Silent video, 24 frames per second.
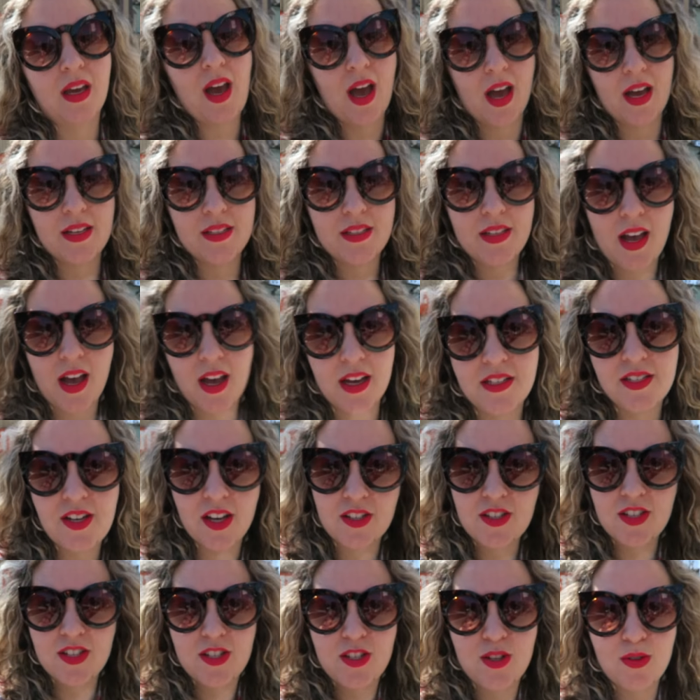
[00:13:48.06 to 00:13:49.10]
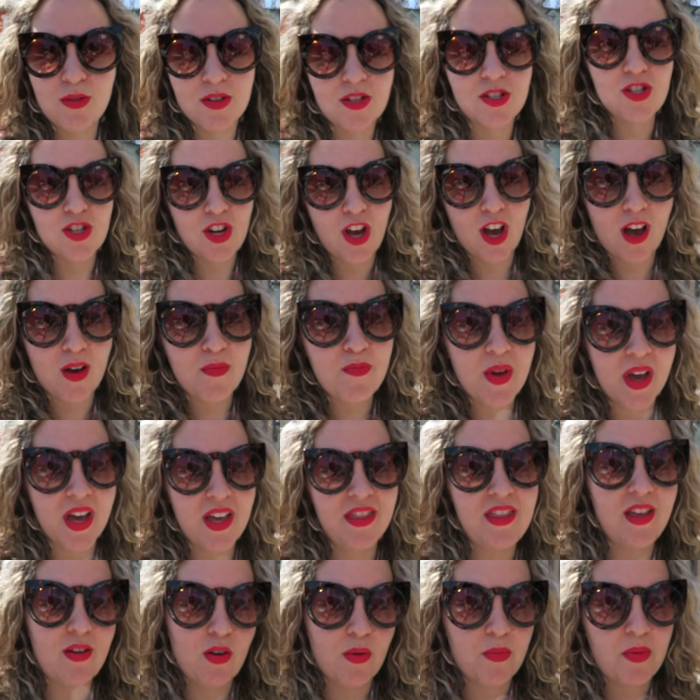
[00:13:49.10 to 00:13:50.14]
guys, I ducked into a shop
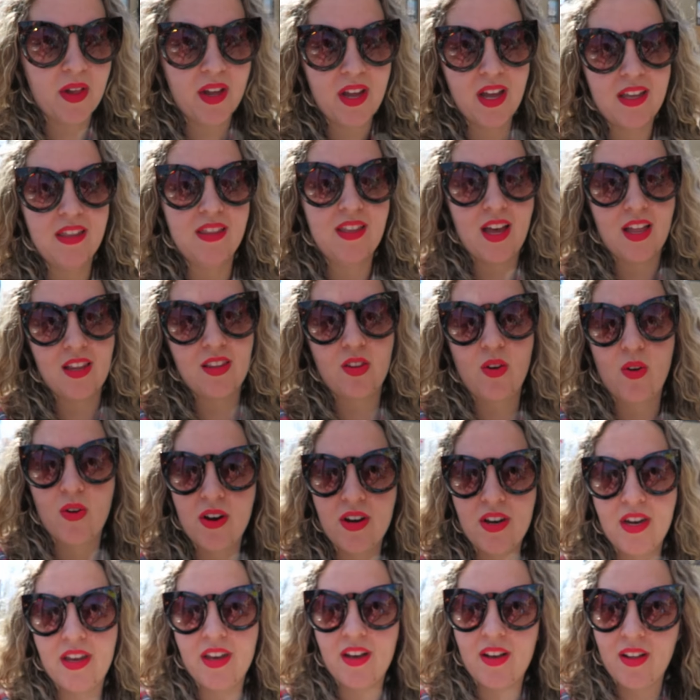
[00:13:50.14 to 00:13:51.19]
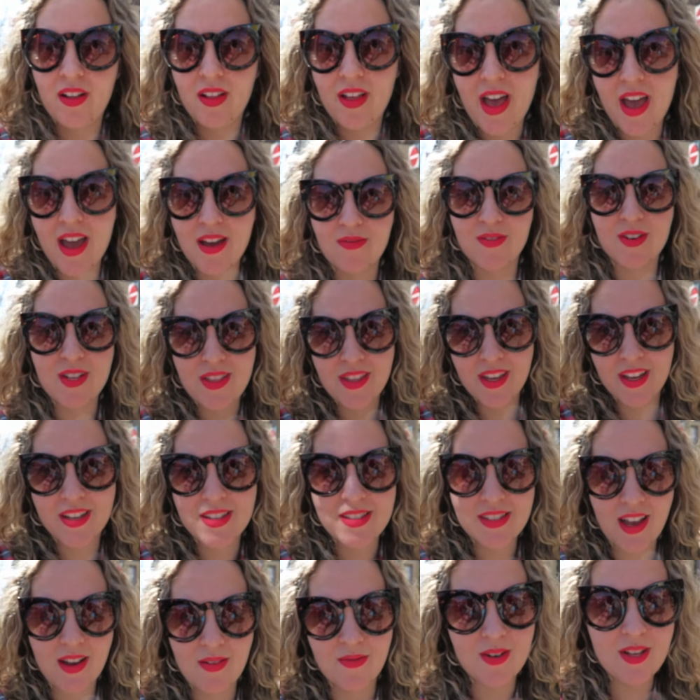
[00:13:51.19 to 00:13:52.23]
and they were playing that Lauryn Hill Everything
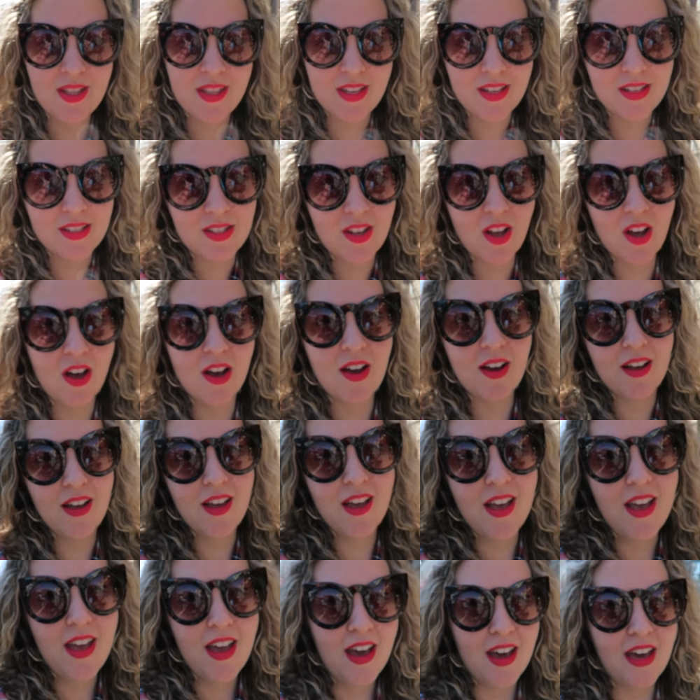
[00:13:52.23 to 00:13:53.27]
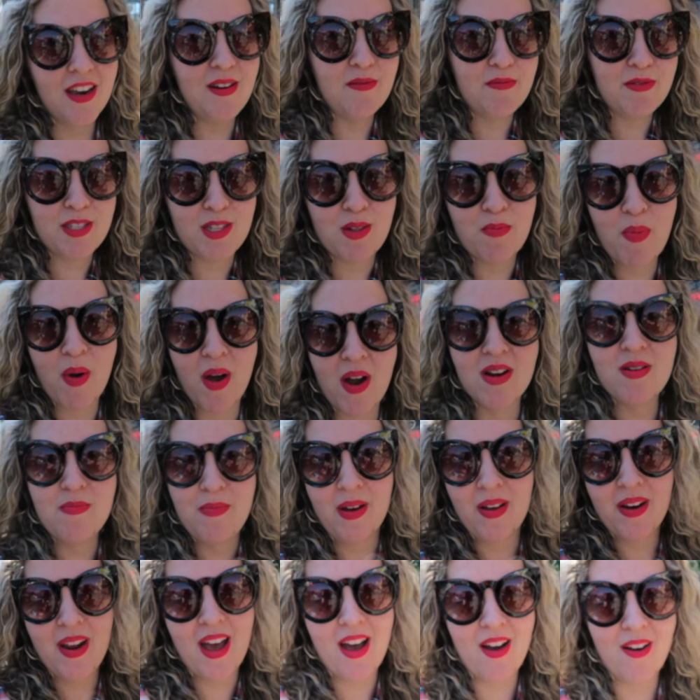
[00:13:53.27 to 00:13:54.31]
is Everything song and it was the part
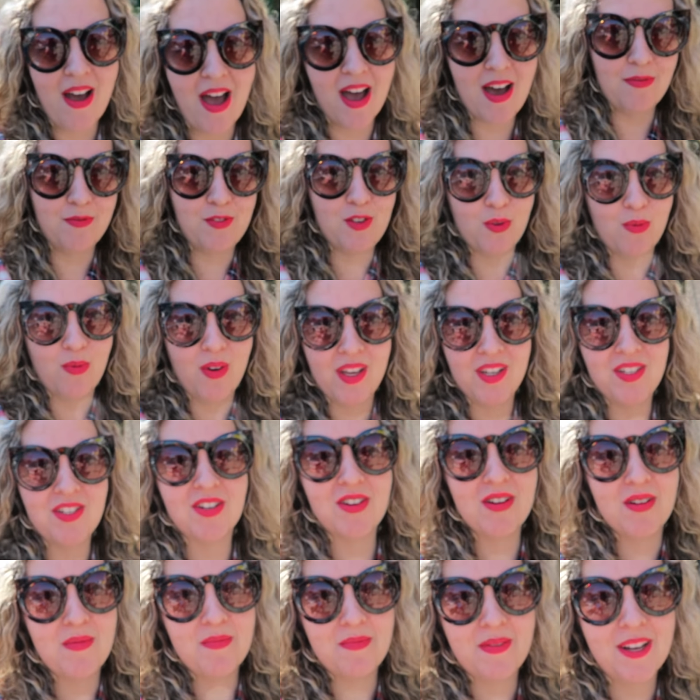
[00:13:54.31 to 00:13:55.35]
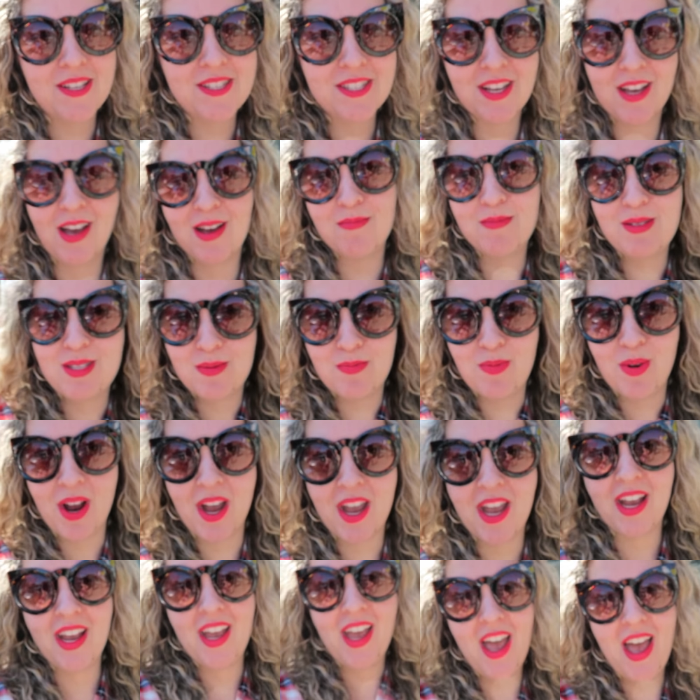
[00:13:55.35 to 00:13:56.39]
about how after winter must come
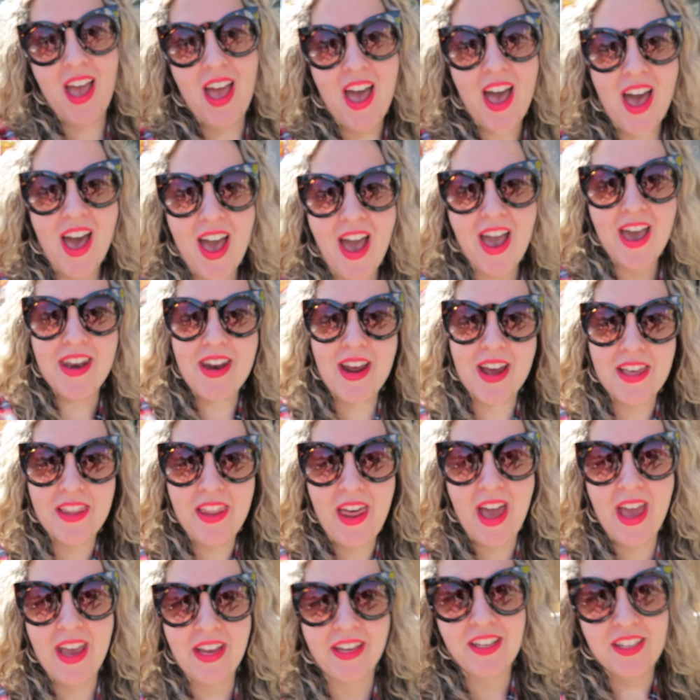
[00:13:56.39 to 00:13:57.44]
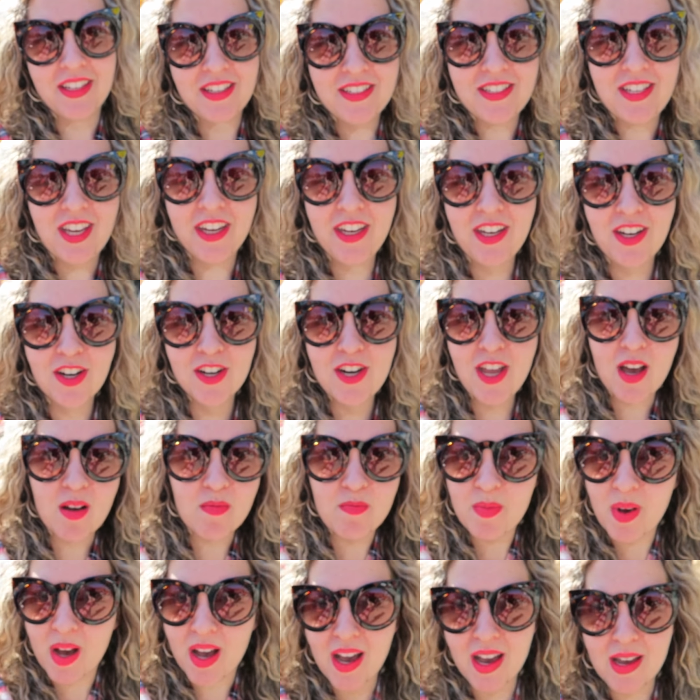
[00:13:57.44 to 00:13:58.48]
spring and I like teared
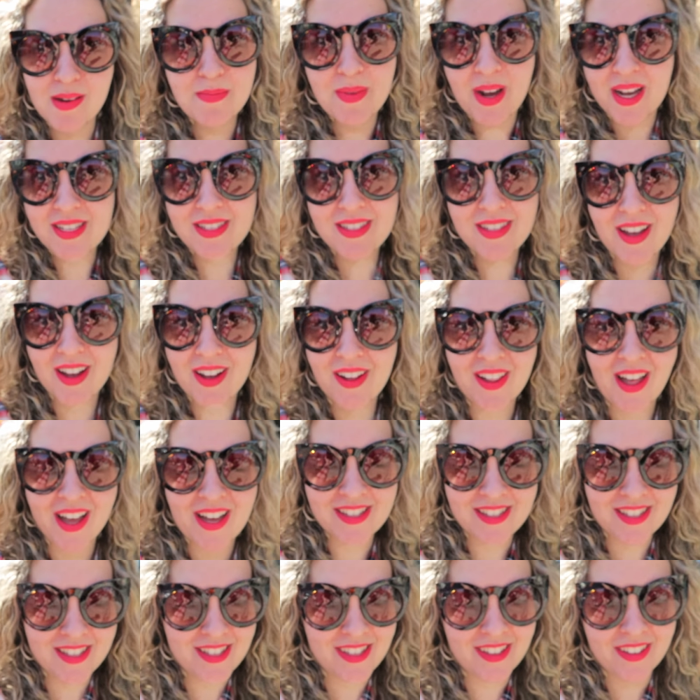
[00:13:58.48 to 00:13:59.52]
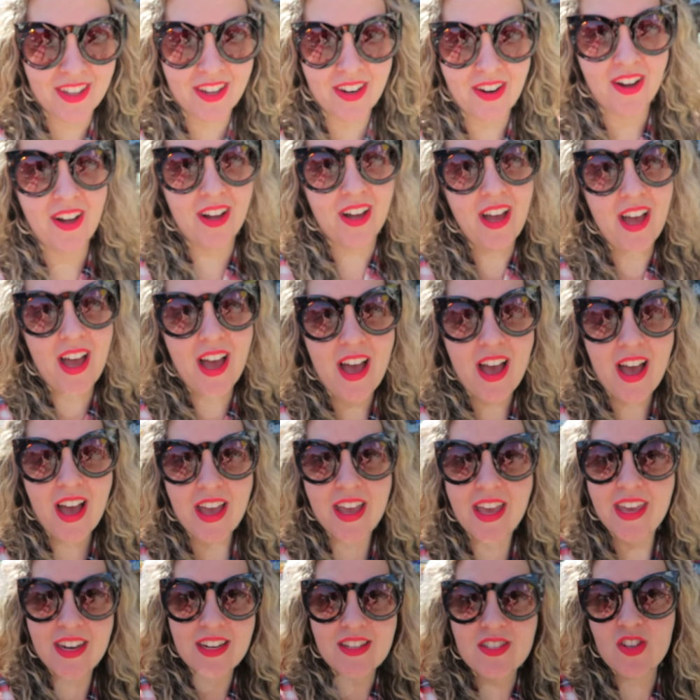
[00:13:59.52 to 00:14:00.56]
up behind my sunglasses a little.
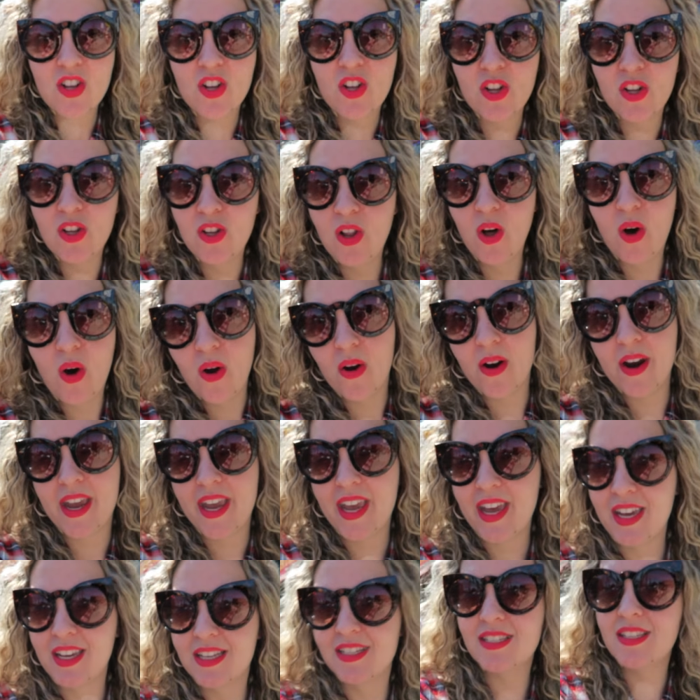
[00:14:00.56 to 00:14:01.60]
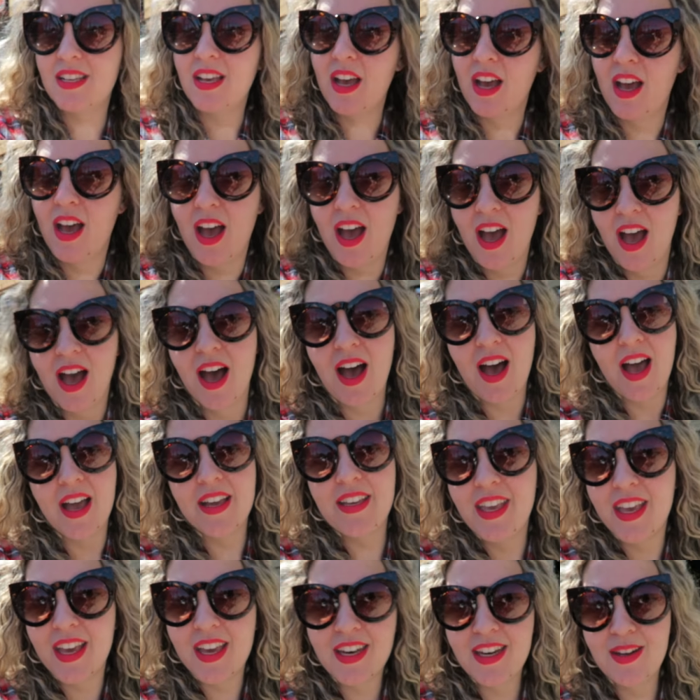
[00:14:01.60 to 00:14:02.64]
It is glorious.
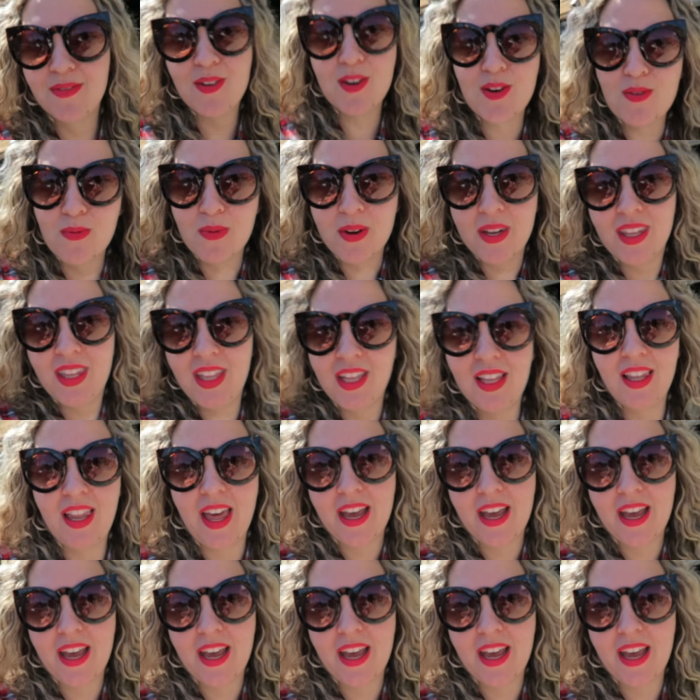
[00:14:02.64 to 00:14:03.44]
I can't even really